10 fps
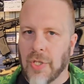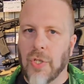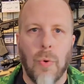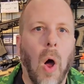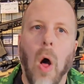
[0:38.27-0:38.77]

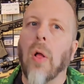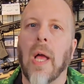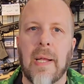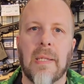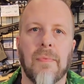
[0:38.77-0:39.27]
just do
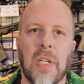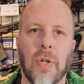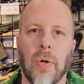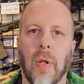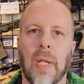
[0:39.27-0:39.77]
all kinds of
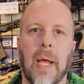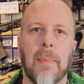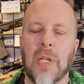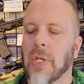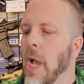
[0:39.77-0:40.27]
internal
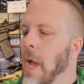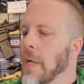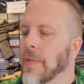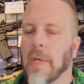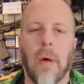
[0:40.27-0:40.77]
damage.
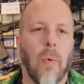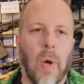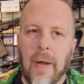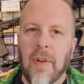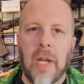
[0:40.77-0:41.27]

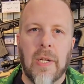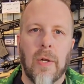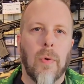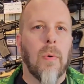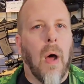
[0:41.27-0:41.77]
So whatever you
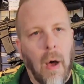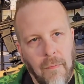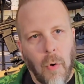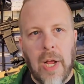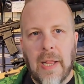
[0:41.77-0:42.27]
do,
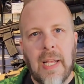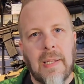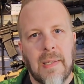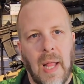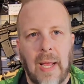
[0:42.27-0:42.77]
avoid
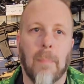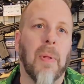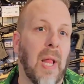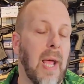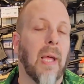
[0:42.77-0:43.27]
these like a
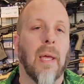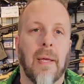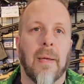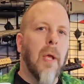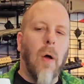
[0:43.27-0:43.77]
plague.
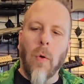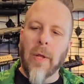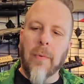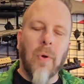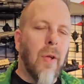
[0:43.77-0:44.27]
The
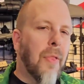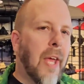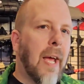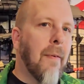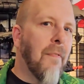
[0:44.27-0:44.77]
only real
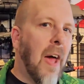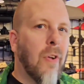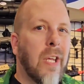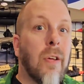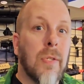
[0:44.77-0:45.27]
thing I've
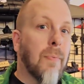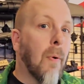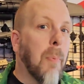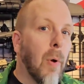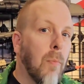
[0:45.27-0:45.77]
found to use
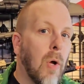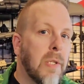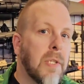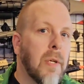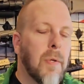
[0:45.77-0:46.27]
for
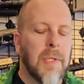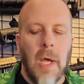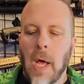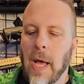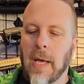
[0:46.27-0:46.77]

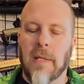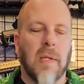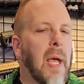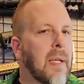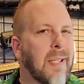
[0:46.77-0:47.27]
.12s
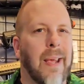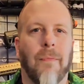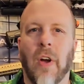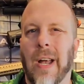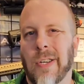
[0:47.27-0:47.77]
is like,
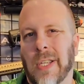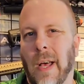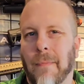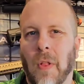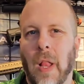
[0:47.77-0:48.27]
say, for airsoft